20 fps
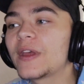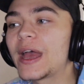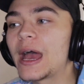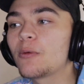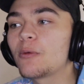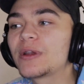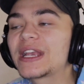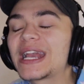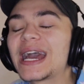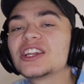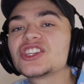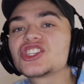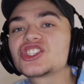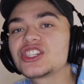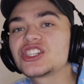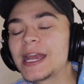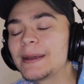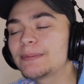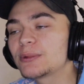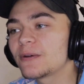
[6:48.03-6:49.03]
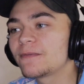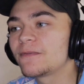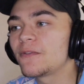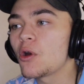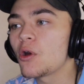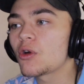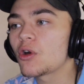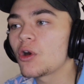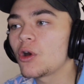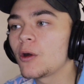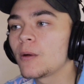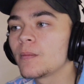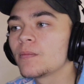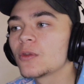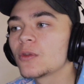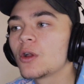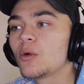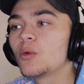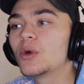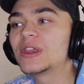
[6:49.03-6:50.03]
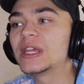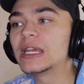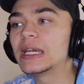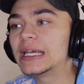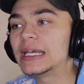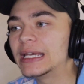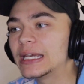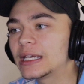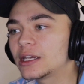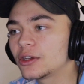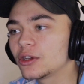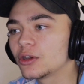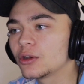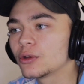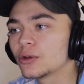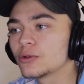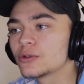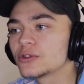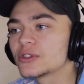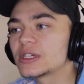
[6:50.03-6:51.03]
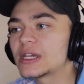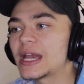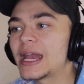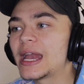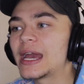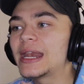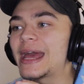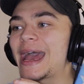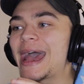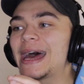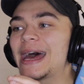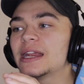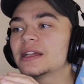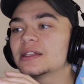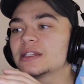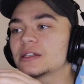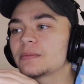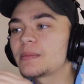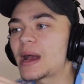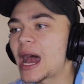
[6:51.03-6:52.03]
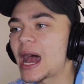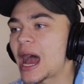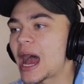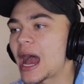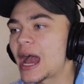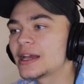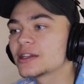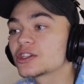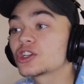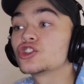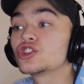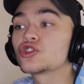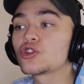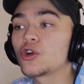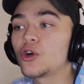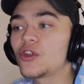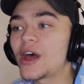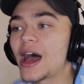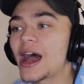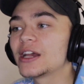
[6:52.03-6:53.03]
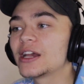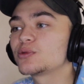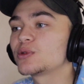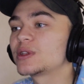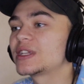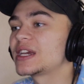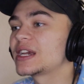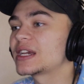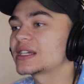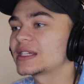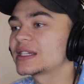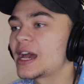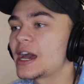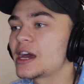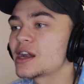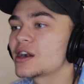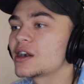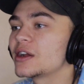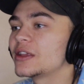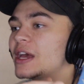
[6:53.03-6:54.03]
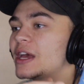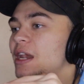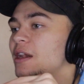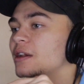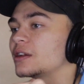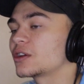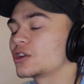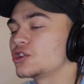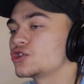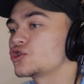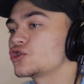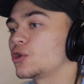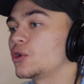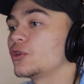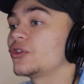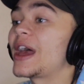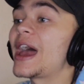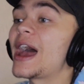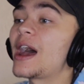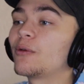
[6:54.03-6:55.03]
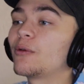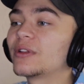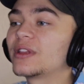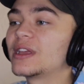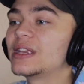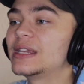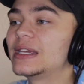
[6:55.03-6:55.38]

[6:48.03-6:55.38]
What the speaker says: that, we kind of shaped the vocal with an EQs and added some highs, controlled highs with the exciter, and then controlled that with the